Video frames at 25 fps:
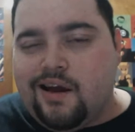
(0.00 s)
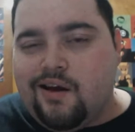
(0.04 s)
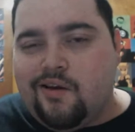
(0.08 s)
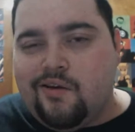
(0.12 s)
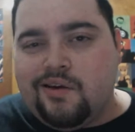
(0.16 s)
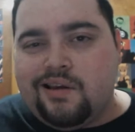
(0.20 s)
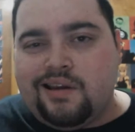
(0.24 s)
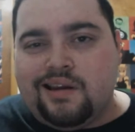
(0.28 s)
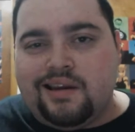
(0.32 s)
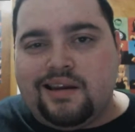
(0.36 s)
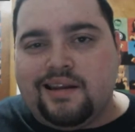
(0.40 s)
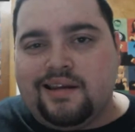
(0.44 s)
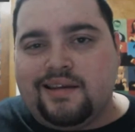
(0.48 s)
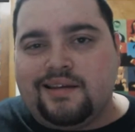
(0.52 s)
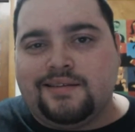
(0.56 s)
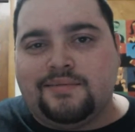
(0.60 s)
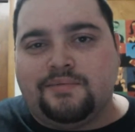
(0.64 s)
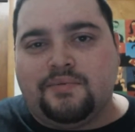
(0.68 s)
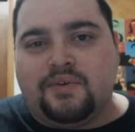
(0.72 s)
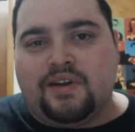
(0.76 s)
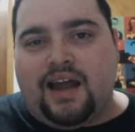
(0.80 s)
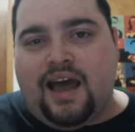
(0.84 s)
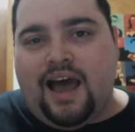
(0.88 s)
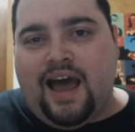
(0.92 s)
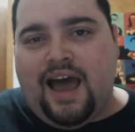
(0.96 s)
It is,
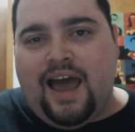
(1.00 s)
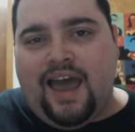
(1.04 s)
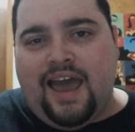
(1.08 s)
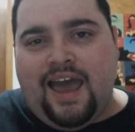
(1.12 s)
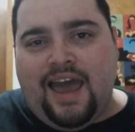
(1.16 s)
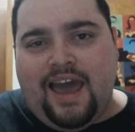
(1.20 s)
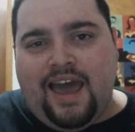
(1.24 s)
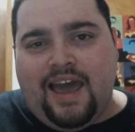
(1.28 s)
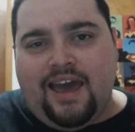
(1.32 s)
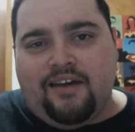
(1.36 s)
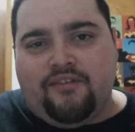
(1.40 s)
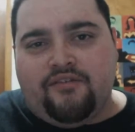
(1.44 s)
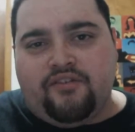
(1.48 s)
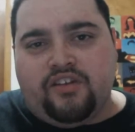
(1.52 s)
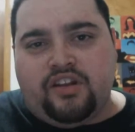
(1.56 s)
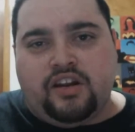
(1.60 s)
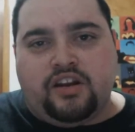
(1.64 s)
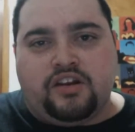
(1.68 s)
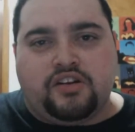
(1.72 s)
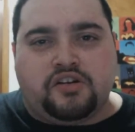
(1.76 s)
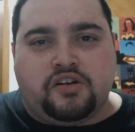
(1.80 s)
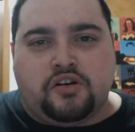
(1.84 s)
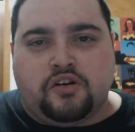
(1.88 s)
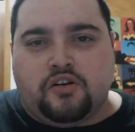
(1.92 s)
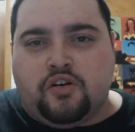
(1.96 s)
but I have an
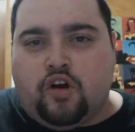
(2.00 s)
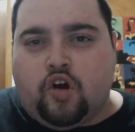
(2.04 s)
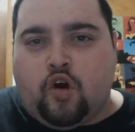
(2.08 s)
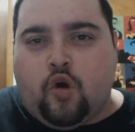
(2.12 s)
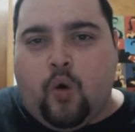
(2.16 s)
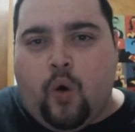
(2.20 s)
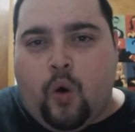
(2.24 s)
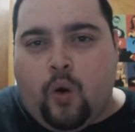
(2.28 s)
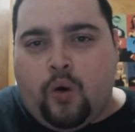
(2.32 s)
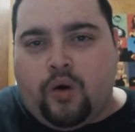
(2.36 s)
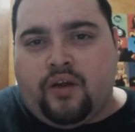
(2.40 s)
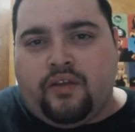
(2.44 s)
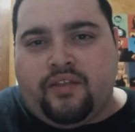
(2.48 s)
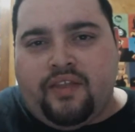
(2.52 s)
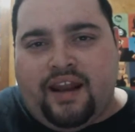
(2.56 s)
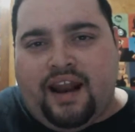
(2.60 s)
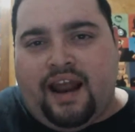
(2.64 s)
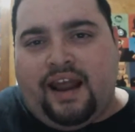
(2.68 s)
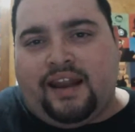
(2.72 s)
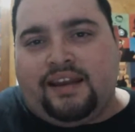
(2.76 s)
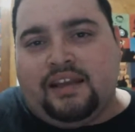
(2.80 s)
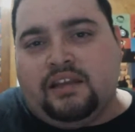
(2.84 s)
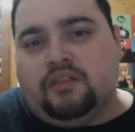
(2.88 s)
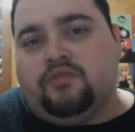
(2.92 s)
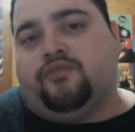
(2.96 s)
internal quota that I
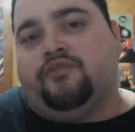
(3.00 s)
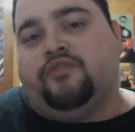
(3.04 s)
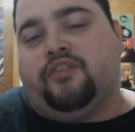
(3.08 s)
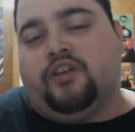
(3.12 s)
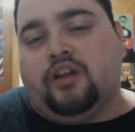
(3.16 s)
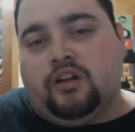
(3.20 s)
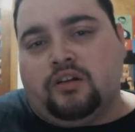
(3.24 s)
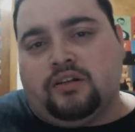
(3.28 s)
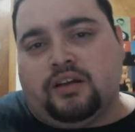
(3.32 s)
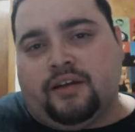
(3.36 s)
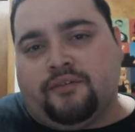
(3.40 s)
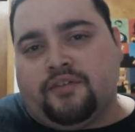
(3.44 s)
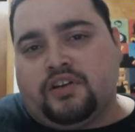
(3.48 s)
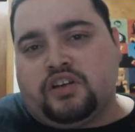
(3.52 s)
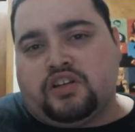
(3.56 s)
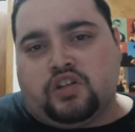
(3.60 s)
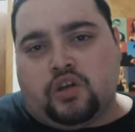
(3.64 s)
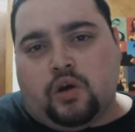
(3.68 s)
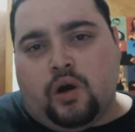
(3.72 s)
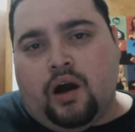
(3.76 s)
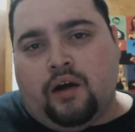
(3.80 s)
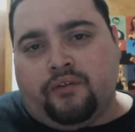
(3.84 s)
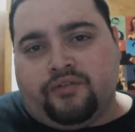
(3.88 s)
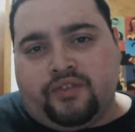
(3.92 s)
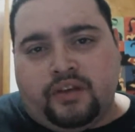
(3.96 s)
need filled every so
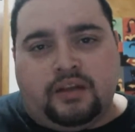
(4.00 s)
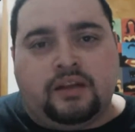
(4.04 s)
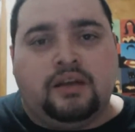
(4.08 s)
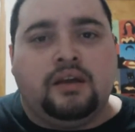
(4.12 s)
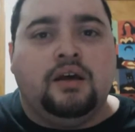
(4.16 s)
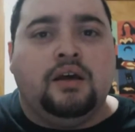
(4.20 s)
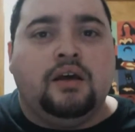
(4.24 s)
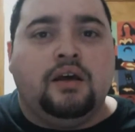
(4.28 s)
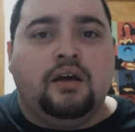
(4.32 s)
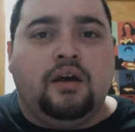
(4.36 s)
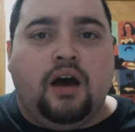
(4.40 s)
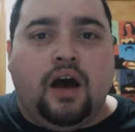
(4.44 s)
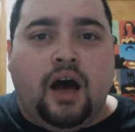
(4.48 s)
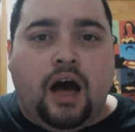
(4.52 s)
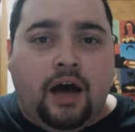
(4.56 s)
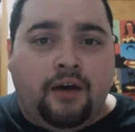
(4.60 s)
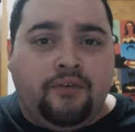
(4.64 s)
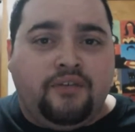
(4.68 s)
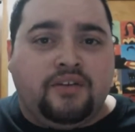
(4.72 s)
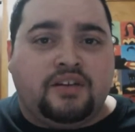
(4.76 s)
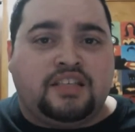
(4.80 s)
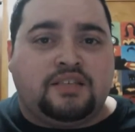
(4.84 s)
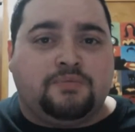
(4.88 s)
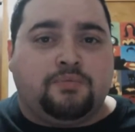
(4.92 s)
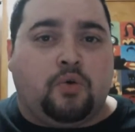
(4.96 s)
often of
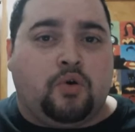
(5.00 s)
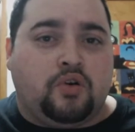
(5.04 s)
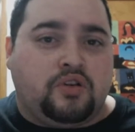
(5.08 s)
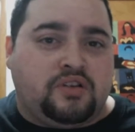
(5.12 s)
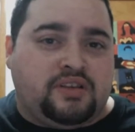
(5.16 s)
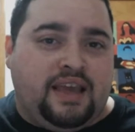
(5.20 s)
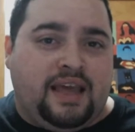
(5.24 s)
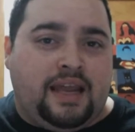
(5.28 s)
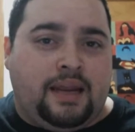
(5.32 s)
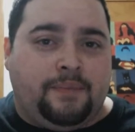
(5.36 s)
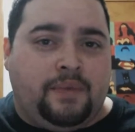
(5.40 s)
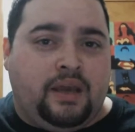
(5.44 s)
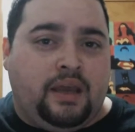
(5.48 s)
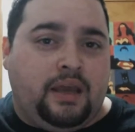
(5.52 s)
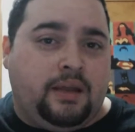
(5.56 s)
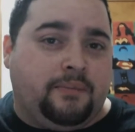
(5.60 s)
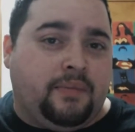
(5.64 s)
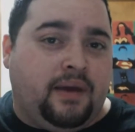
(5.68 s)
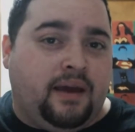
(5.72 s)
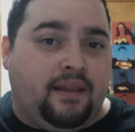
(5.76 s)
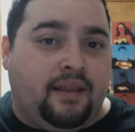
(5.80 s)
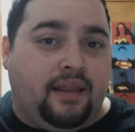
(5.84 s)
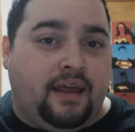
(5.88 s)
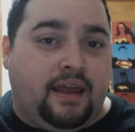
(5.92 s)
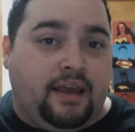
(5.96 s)
a sports anime in
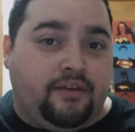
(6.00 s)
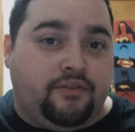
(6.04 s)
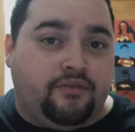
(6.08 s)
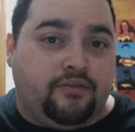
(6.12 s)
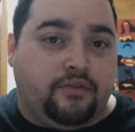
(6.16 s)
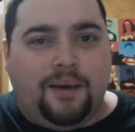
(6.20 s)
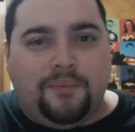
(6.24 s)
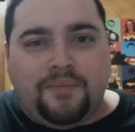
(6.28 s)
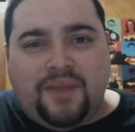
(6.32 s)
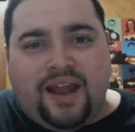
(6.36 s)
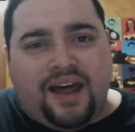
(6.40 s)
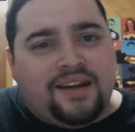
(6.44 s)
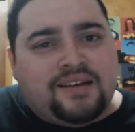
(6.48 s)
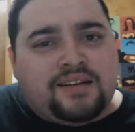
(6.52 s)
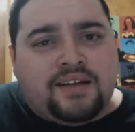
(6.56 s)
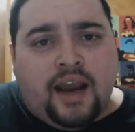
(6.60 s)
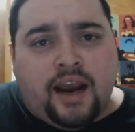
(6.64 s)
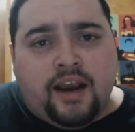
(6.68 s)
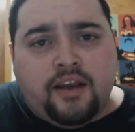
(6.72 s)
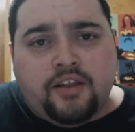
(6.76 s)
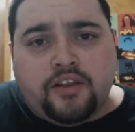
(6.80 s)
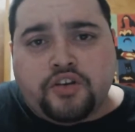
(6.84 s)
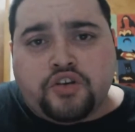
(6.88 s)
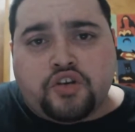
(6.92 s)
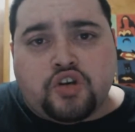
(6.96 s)
my life. I'm not
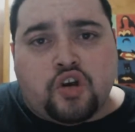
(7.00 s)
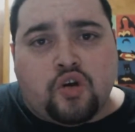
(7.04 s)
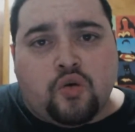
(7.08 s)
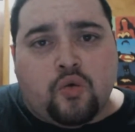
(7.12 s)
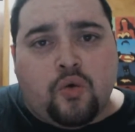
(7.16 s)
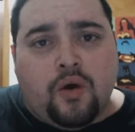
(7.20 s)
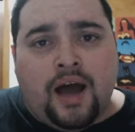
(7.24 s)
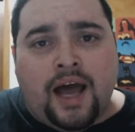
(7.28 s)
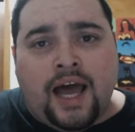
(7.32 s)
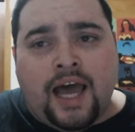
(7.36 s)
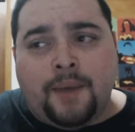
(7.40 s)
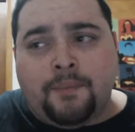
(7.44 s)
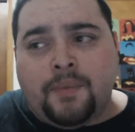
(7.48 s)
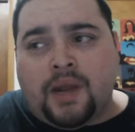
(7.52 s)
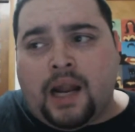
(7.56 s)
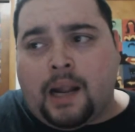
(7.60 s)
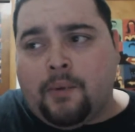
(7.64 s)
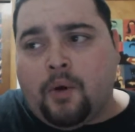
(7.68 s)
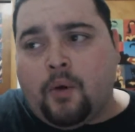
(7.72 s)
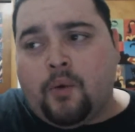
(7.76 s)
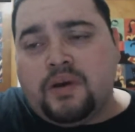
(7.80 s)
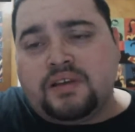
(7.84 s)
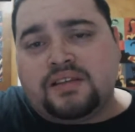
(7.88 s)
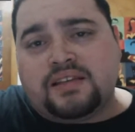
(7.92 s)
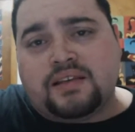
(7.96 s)
entirely sure why, but I'm
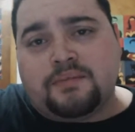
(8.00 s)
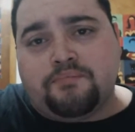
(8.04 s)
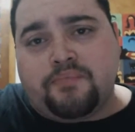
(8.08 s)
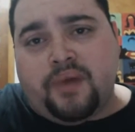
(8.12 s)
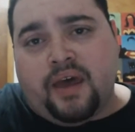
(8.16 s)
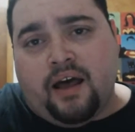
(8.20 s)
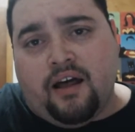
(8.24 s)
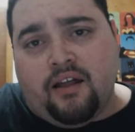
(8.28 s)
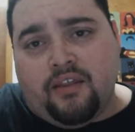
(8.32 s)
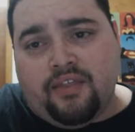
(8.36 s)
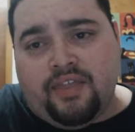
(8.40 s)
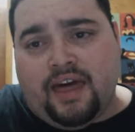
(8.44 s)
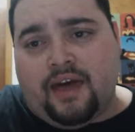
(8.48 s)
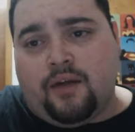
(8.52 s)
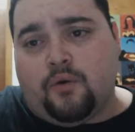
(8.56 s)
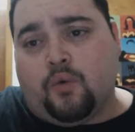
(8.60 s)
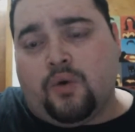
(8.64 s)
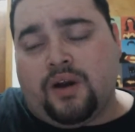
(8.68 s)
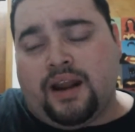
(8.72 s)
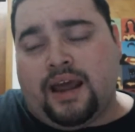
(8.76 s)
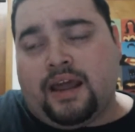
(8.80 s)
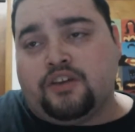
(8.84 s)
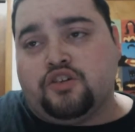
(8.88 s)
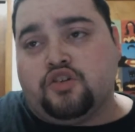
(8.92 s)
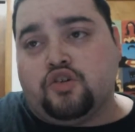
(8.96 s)
always compelled that when
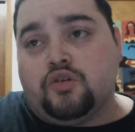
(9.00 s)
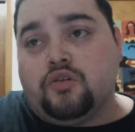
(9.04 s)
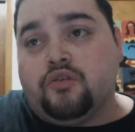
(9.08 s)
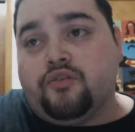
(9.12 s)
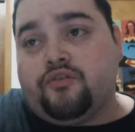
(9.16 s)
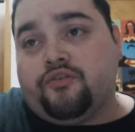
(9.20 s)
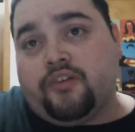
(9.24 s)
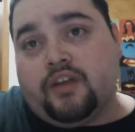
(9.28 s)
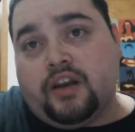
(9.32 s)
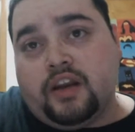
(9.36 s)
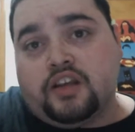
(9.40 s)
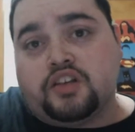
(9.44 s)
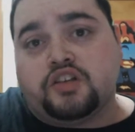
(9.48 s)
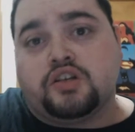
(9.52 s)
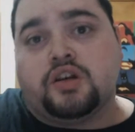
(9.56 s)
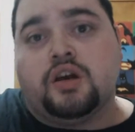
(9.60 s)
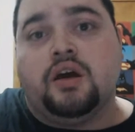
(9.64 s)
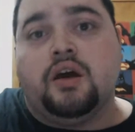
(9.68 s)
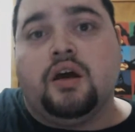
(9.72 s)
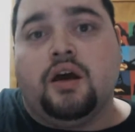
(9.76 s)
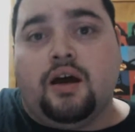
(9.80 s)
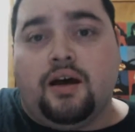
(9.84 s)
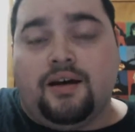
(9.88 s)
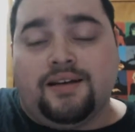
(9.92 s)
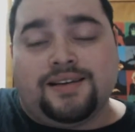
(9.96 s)
I do finish
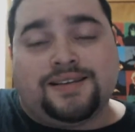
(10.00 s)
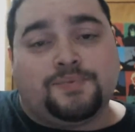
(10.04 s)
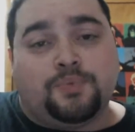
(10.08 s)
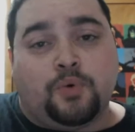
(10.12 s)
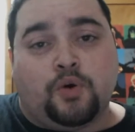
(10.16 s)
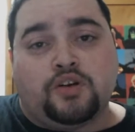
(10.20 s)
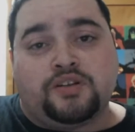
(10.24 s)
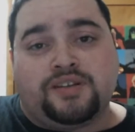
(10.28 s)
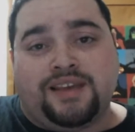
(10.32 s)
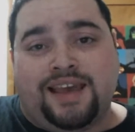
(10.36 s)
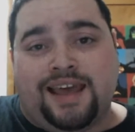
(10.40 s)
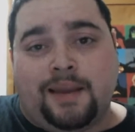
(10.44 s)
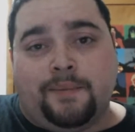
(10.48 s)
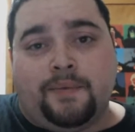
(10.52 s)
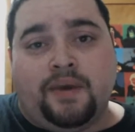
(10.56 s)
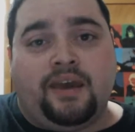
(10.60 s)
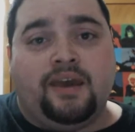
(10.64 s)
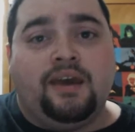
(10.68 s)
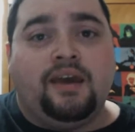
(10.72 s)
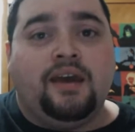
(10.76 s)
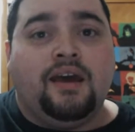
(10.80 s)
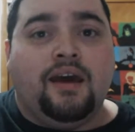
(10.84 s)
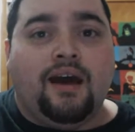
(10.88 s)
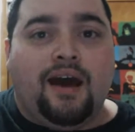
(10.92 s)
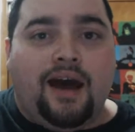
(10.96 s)
a sports anime,
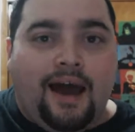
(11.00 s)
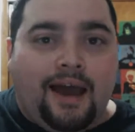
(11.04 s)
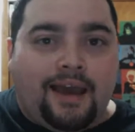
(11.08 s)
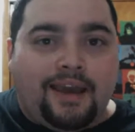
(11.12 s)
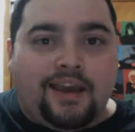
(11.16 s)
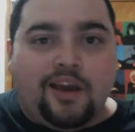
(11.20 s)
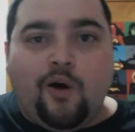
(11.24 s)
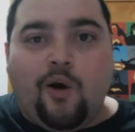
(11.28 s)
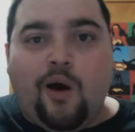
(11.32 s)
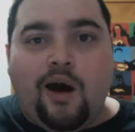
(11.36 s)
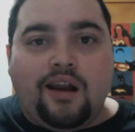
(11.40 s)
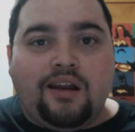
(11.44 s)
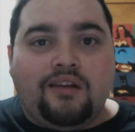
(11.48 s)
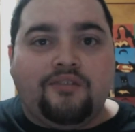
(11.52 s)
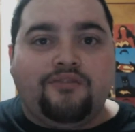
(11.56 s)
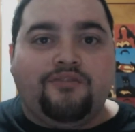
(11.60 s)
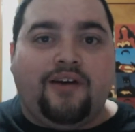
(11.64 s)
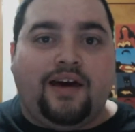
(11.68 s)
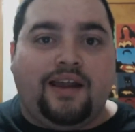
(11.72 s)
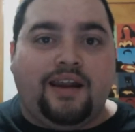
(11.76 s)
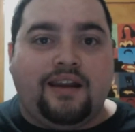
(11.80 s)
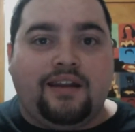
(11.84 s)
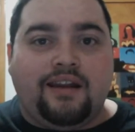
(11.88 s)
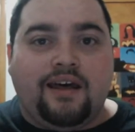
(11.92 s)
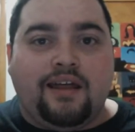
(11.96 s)
I go out and
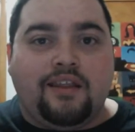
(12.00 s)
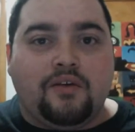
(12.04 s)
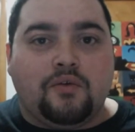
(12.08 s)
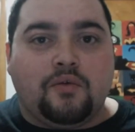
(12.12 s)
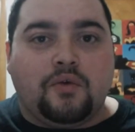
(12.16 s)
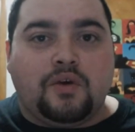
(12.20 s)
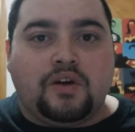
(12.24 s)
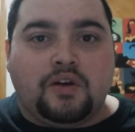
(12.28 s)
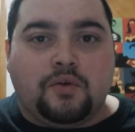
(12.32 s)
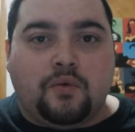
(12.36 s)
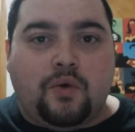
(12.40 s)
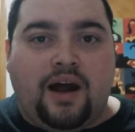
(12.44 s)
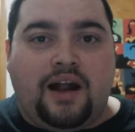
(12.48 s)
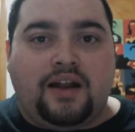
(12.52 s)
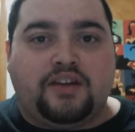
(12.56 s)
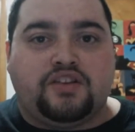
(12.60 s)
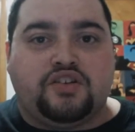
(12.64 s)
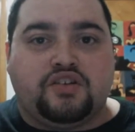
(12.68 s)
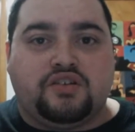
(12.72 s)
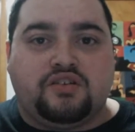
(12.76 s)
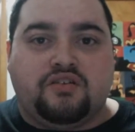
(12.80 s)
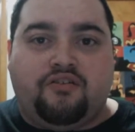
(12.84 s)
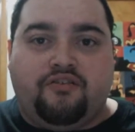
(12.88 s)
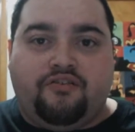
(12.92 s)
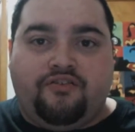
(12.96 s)
find another one to watch
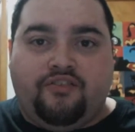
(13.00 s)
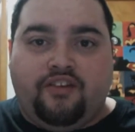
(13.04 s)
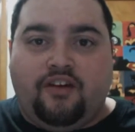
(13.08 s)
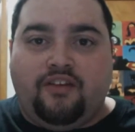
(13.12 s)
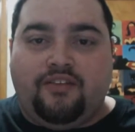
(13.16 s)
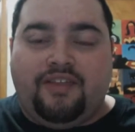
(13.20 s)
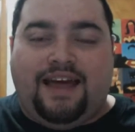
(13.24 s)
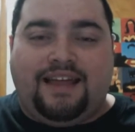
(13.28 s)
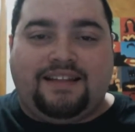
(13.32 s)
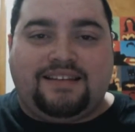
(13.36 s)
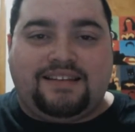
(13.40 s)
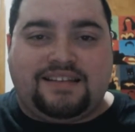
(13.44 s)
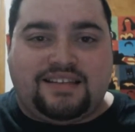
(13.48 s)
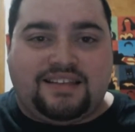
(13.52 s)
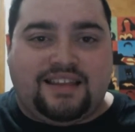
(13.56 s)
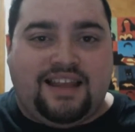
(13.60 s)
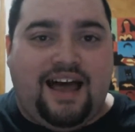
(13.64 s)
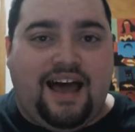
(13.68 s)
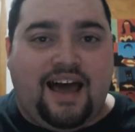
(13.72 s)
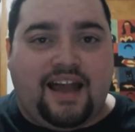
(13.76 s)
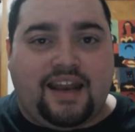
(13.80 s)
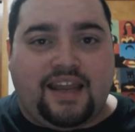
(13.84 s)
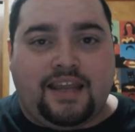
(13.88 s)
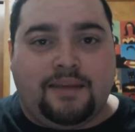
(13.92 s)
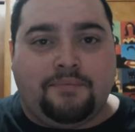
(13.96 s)
just to fill that
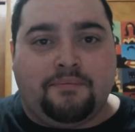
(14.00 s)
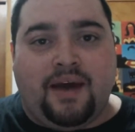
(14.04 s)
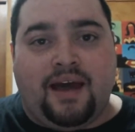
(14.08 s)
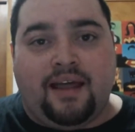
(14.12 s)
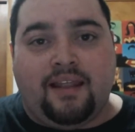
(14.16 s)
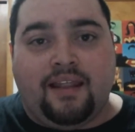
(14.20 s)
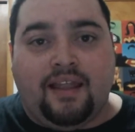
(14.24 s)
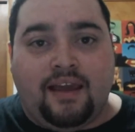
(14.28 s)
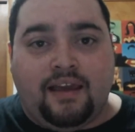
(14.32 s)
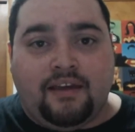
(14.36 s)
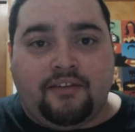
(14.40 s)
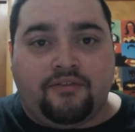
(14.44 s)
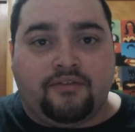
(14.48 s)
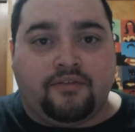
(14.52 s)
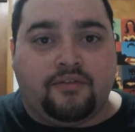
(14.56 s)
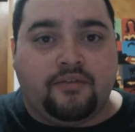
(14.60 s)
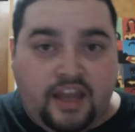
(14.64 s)
slot in my life.